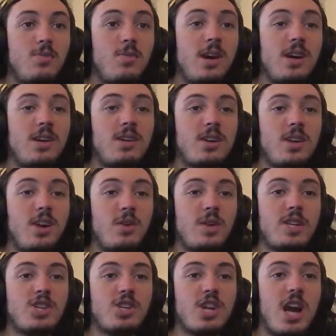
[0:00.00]
Well, you can
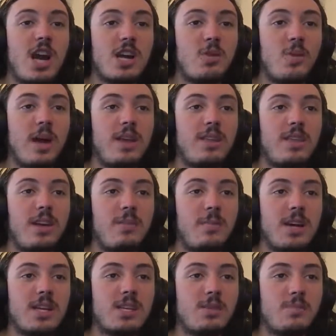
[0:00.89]
always shockwave
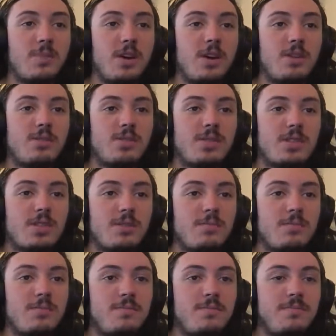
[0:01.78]
them, I suppose.